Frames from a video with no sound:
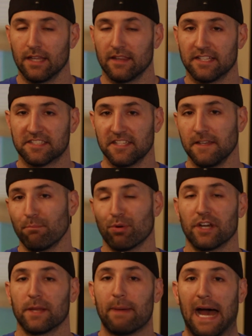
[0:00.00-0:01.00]
They seem
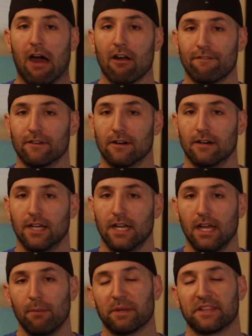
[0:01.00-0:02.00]
pretty powerful.
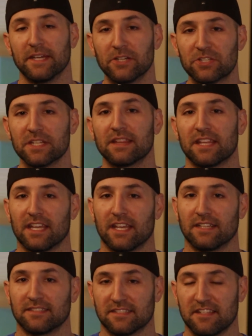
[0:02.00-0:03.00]
But the interesting thing
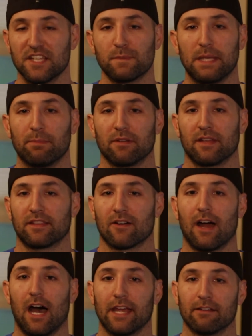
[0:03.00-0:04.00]
is these people that they're
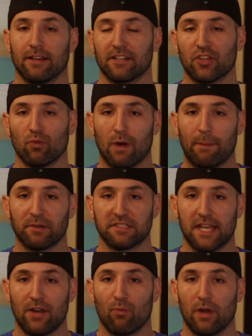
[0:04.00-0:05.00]
hiring to
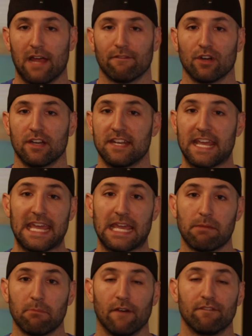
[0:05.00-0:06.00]
represent whatever
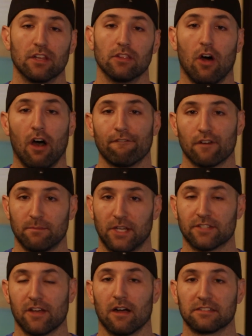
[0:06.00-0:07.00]
name of the law firm
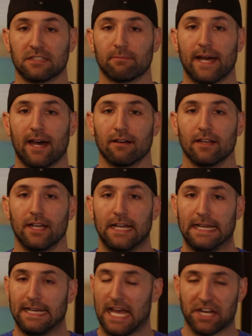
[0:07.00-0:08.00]
they're talking about
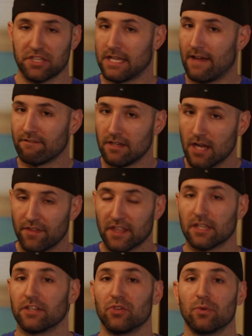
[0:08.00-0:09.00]
actually have
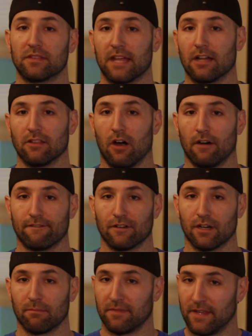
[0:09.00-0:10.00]
nothing to do with that law
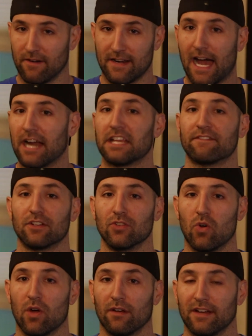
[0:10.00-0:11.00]
firm. They're not even a
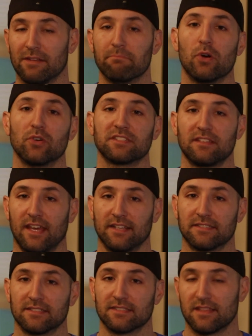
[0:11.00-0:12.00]
lawyer in most
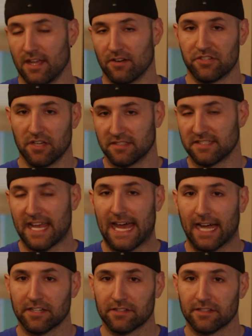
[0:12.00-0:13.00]
cases, they're just
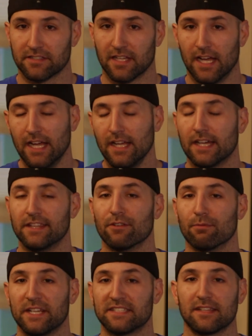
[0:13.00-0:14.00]
actors. And the
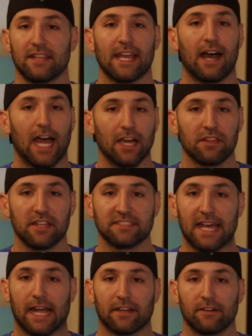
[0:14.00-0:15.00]
reason they hire these
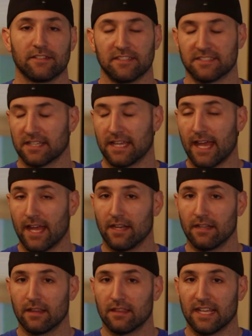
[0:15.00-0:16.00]
actors is,
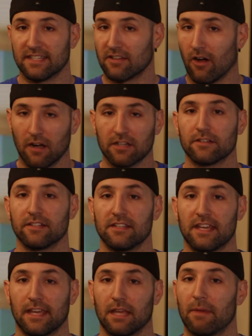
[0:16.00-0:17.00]
again, they talk a good
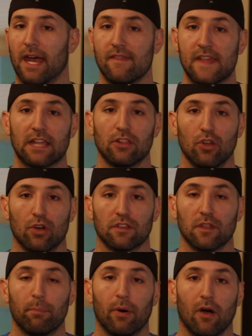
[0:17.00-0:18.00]
game and they
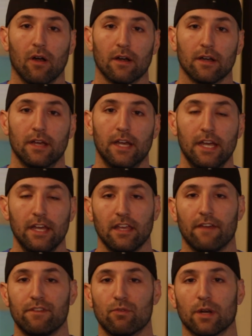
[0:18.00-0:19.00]
look the part.
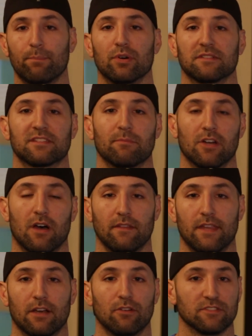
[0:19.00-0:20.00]
If you were to put someone
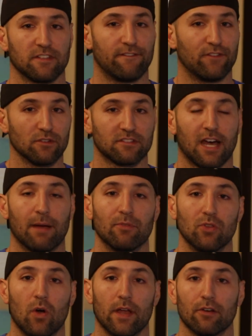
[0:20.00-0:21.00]
on there who's a
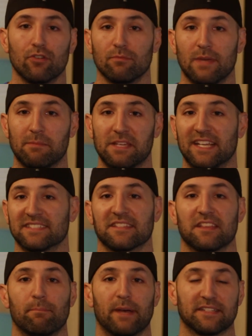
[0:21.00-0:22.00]
full-time lawyer who maybe
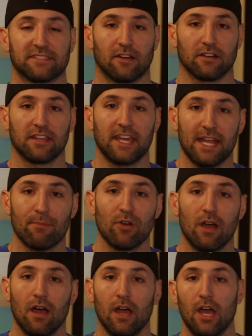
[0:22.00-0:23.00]
isn't the best on
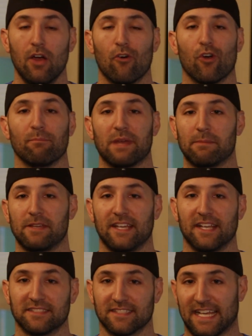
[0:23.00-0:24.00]
camera or maybe
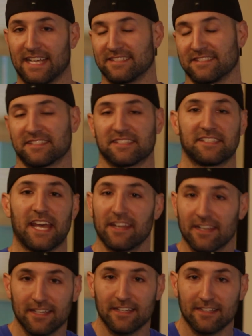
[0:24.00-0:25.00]
isn't as
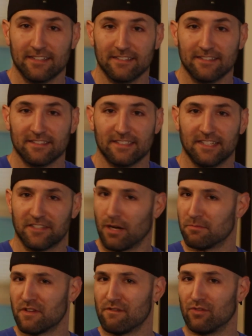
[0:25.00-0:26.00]
aesthetic in
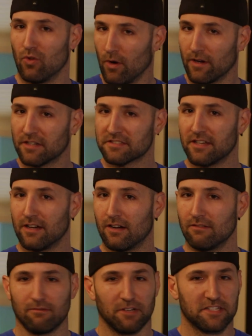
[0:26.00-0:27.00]
terms of lawyers
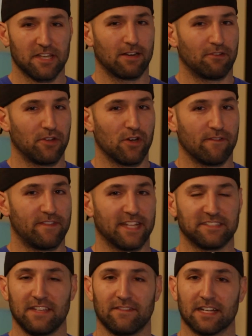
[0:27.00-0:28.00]
go, which I don't know if
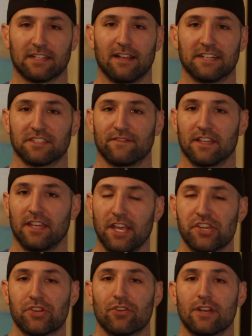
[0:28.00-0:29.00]
that's even a
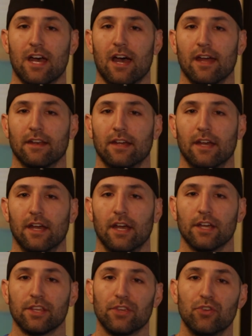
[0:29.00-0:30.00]
classification or not,
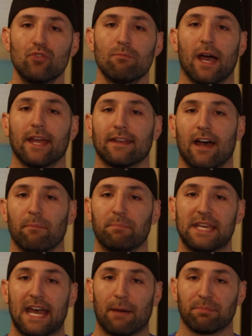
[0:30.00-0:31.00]
you might not
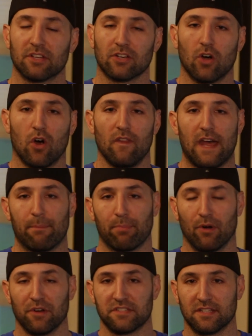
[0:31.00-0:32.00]
be apt to call that
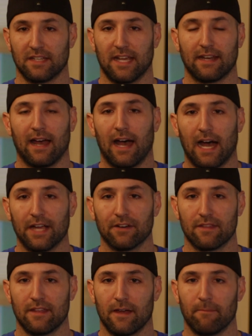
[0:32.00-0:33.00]
person and
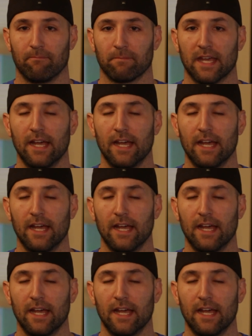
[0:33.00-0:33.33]
hire them.